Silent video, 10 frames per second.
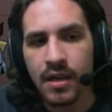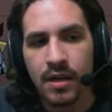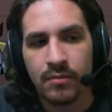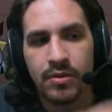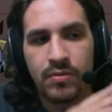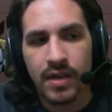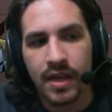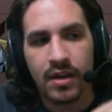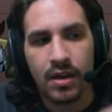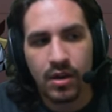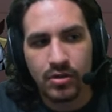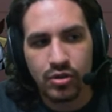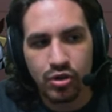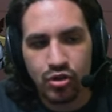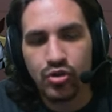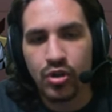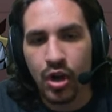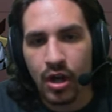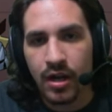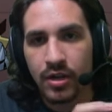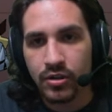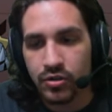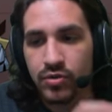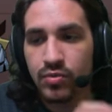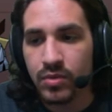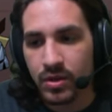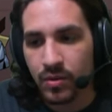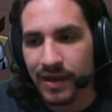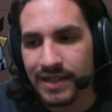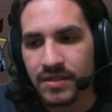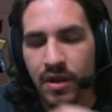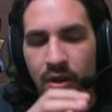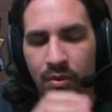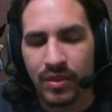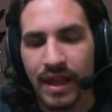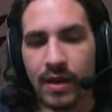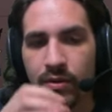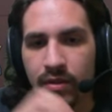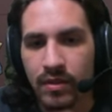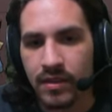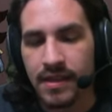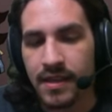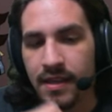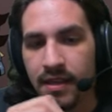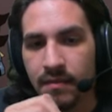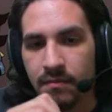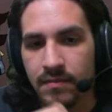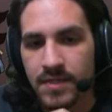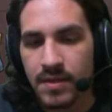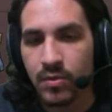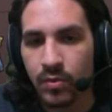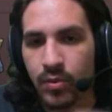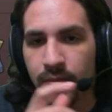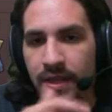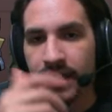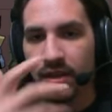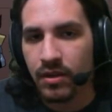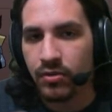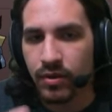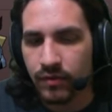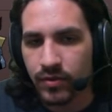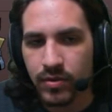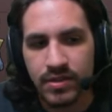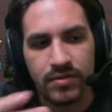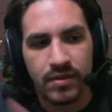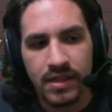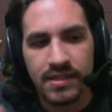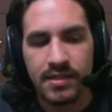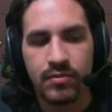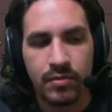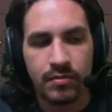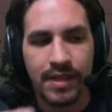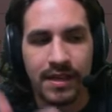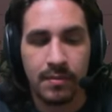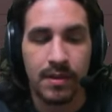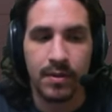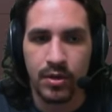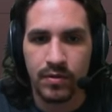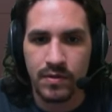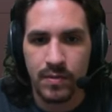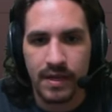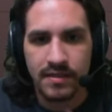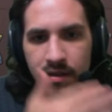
but you cannot Uh, do the quest without the secret room key in your inventory. So you need the secret room key to be able to do this quest.